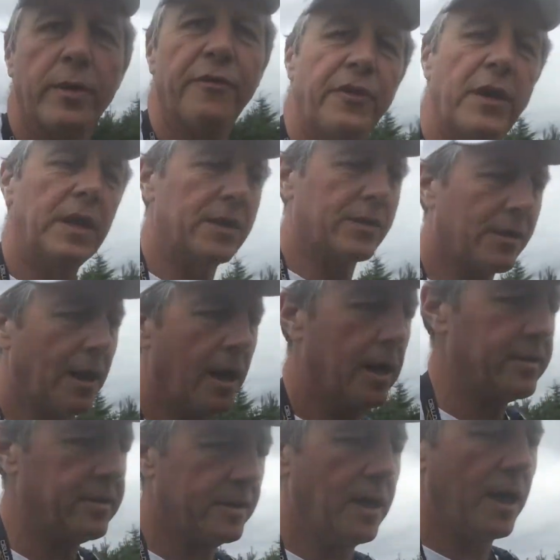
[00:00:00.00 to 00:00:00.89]
we finished
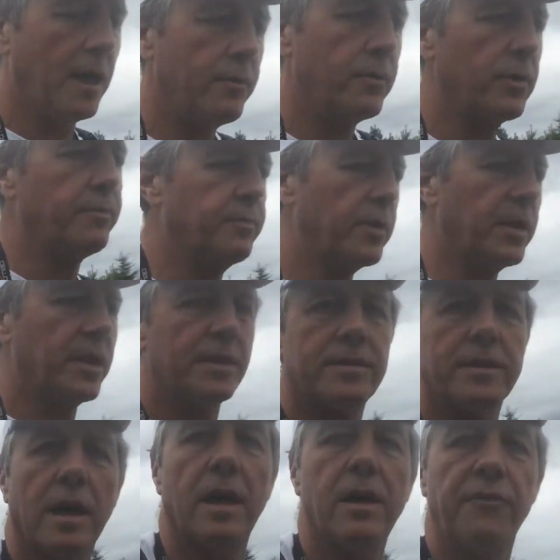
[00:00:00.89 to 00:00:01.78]
last night, with
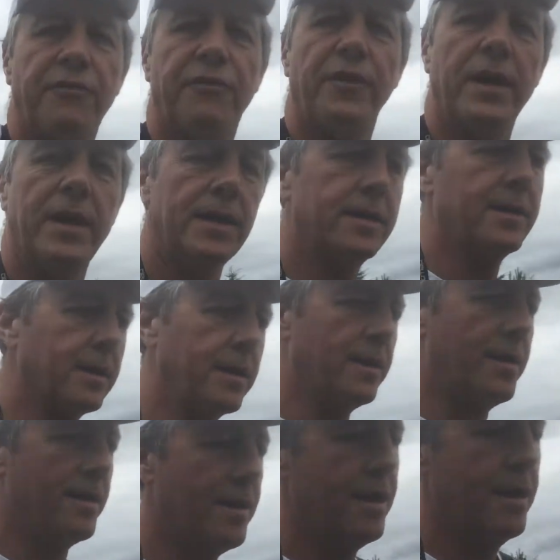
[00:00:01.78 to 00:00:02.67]
pretty tired feet
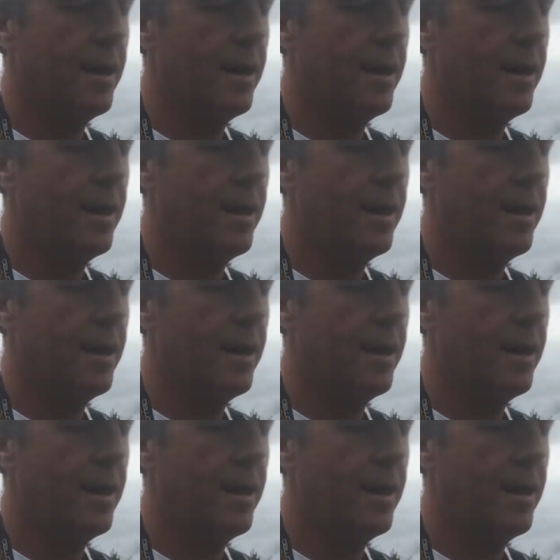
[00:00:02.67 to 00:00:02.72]
and